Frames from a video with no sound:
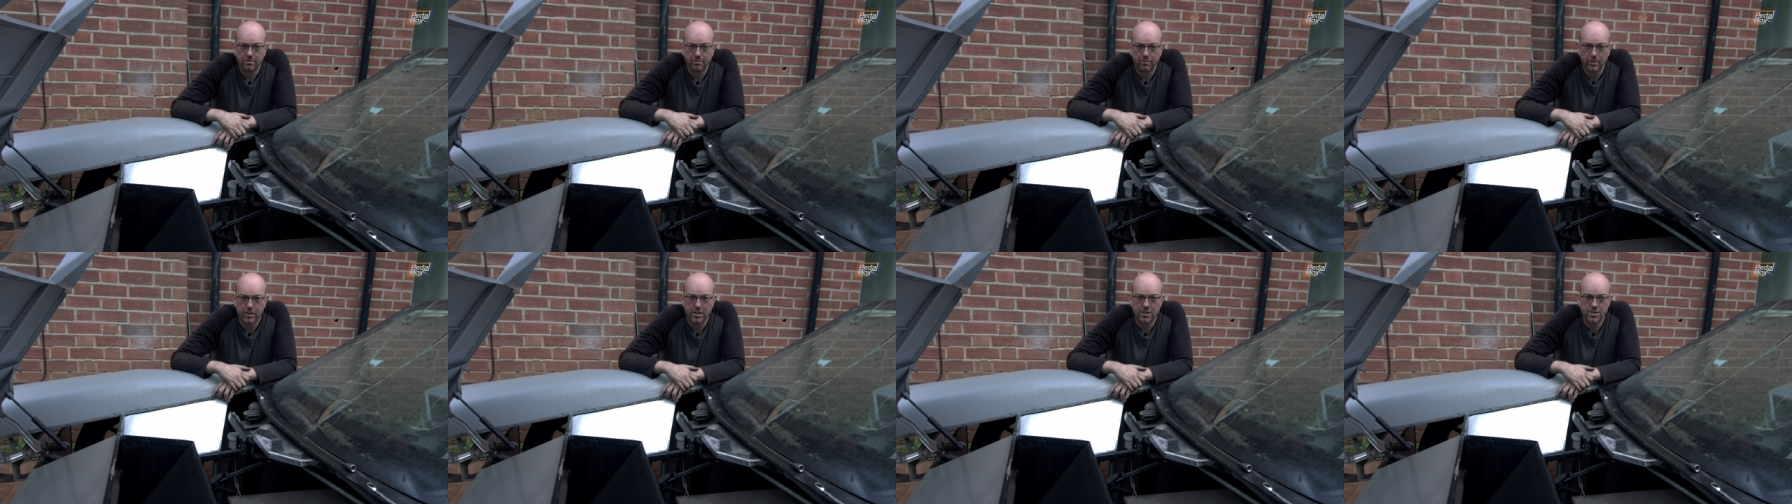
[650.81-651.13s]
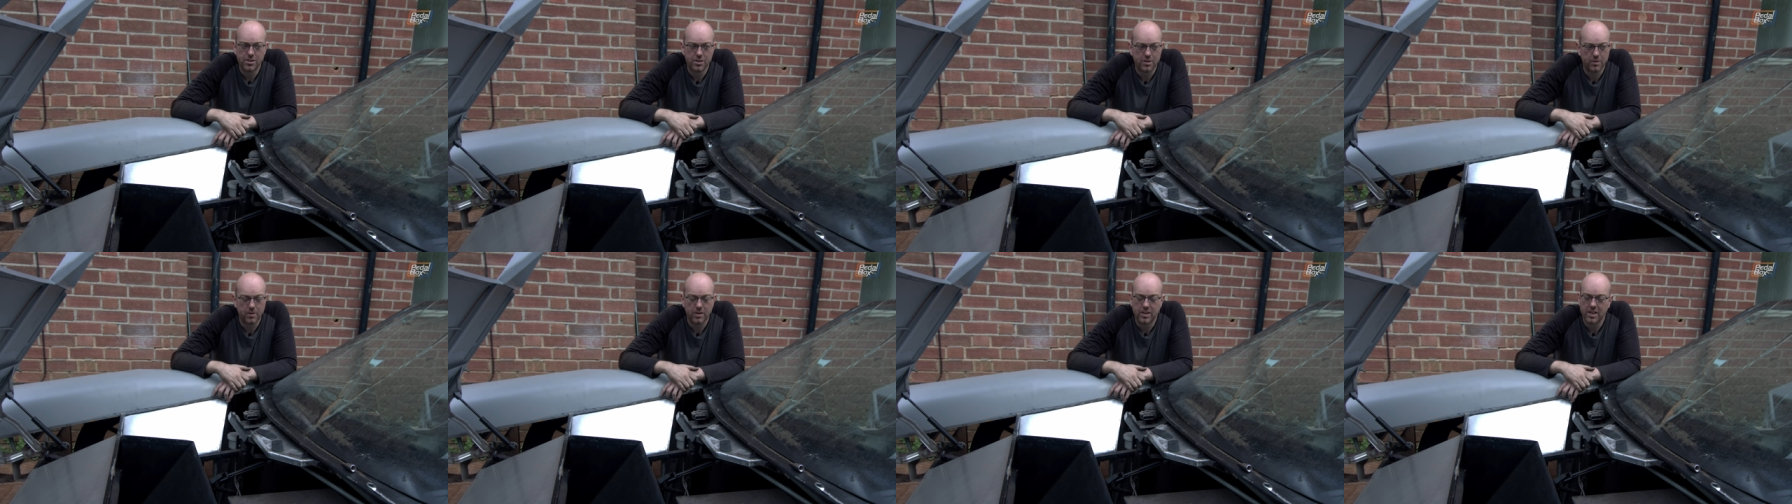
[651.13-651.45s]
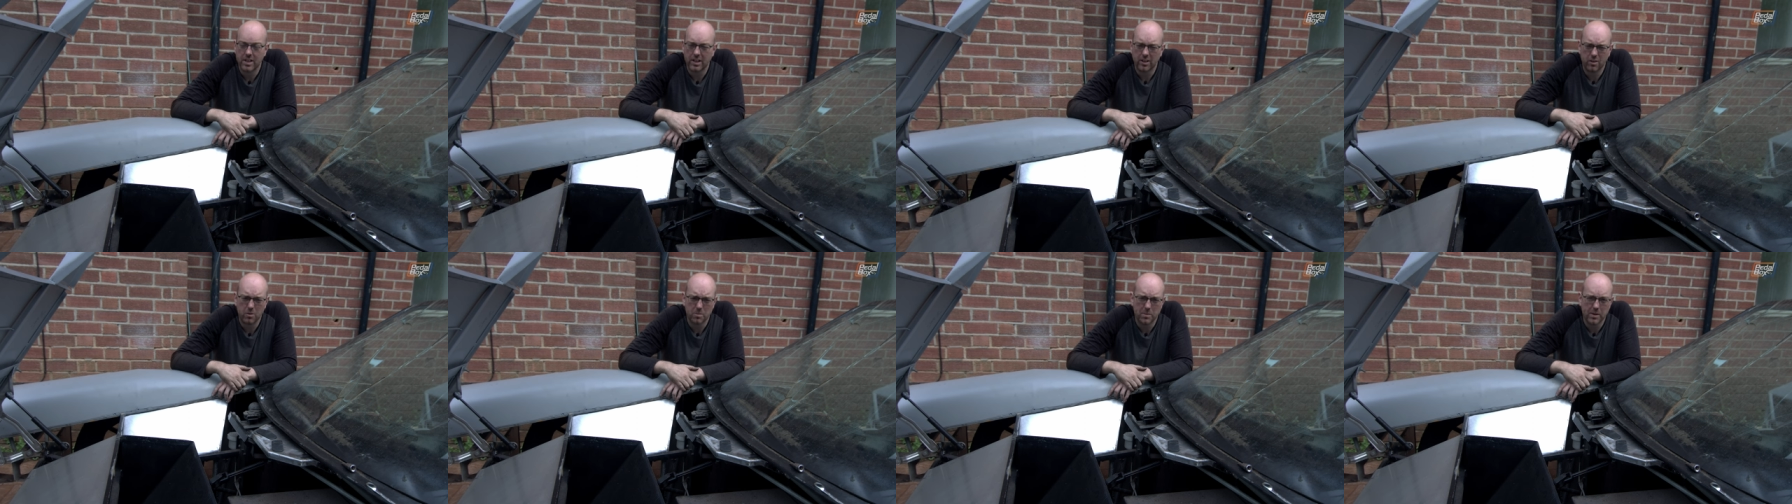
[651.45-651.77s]
which you would
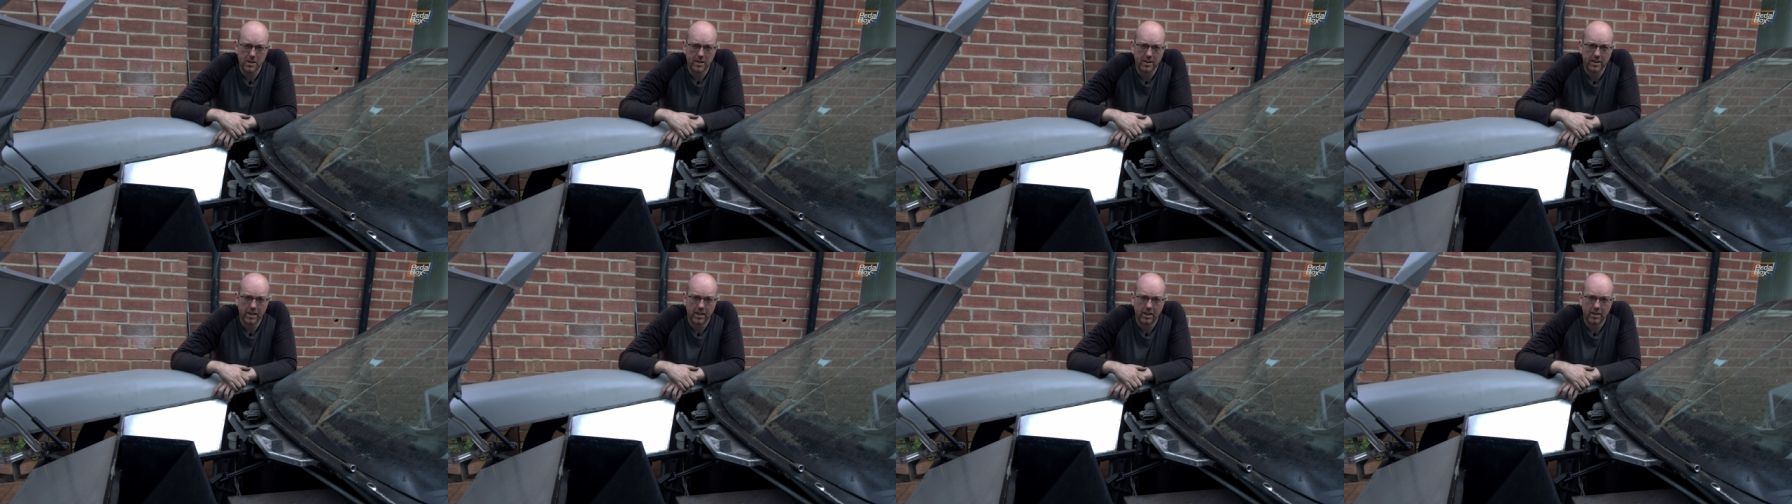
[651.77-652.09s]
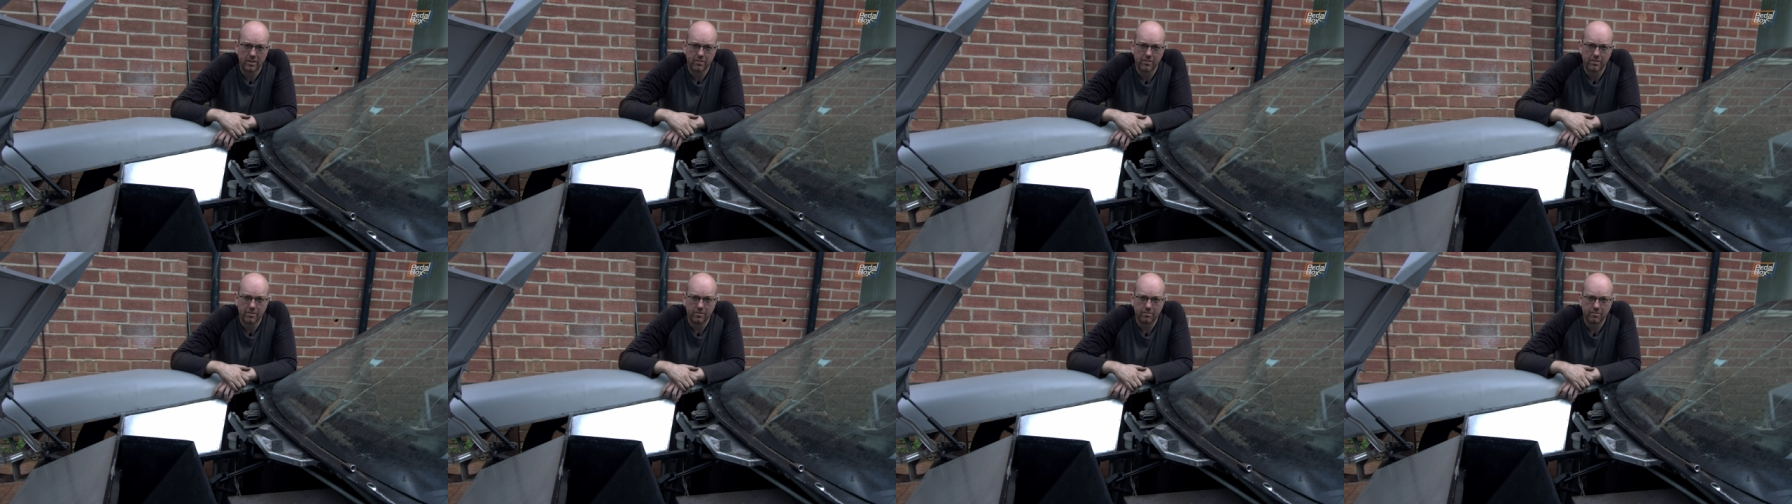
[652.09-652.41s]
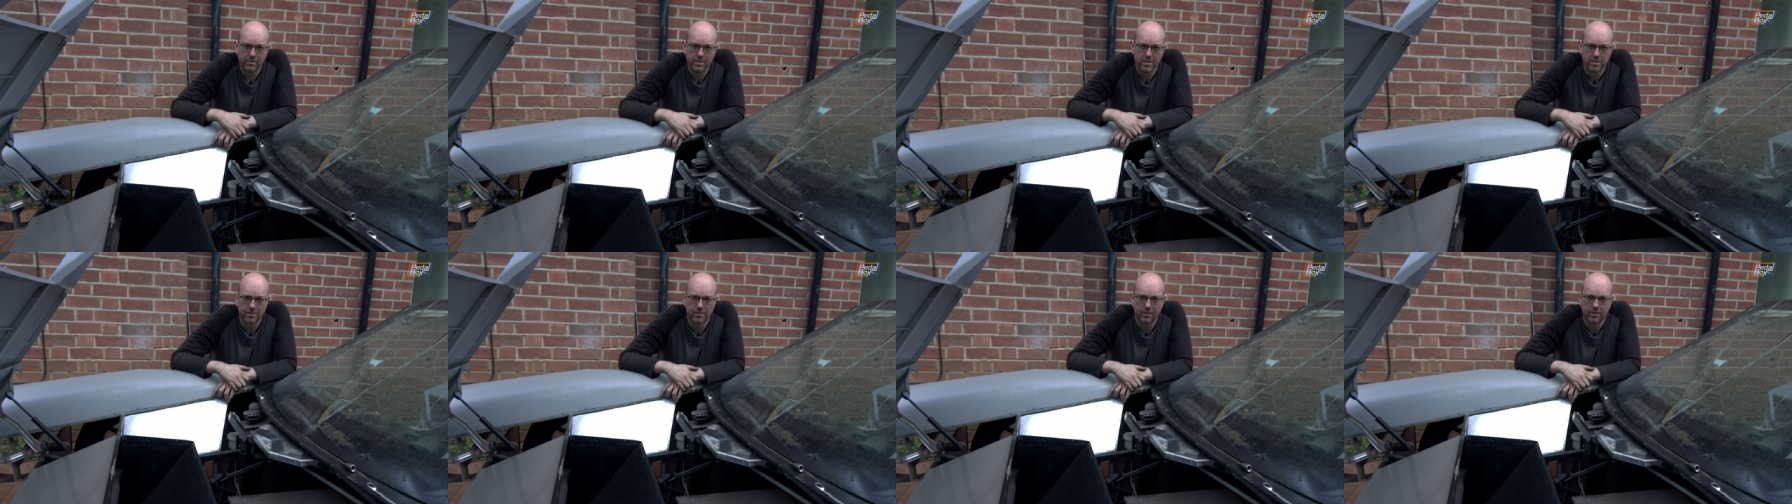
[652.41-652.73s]
think would be a kind of
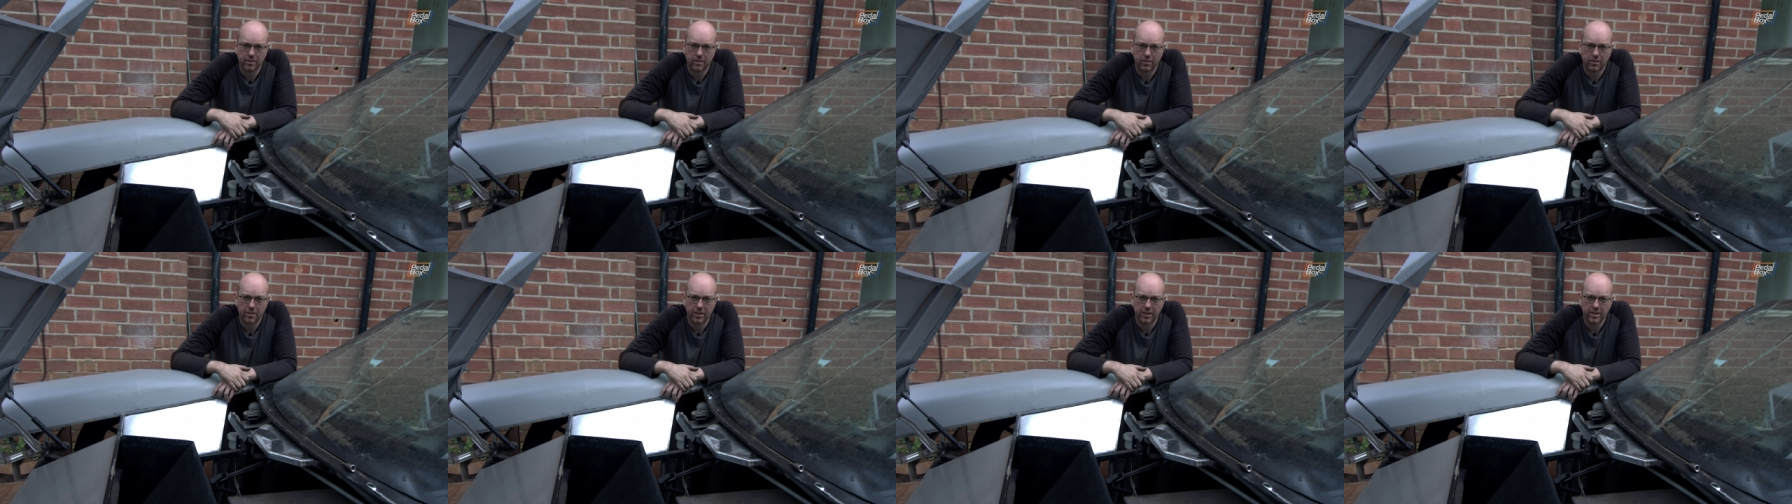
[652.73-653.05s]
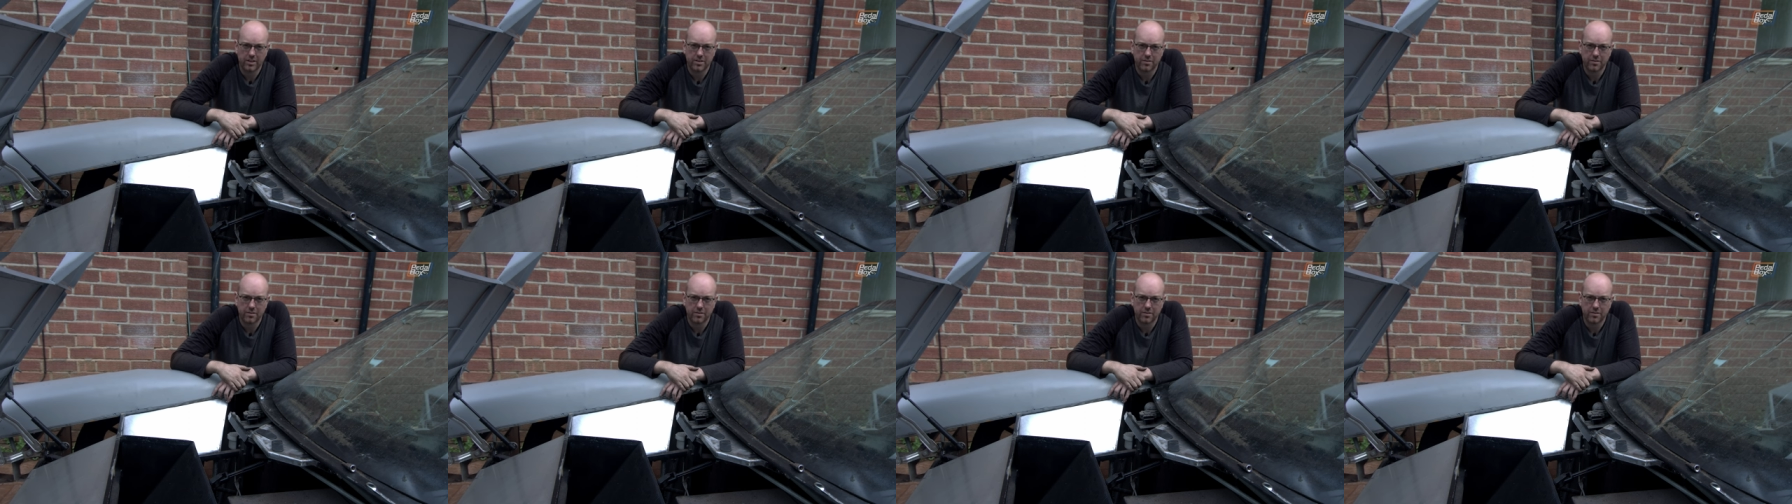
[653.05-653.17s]
difficult thing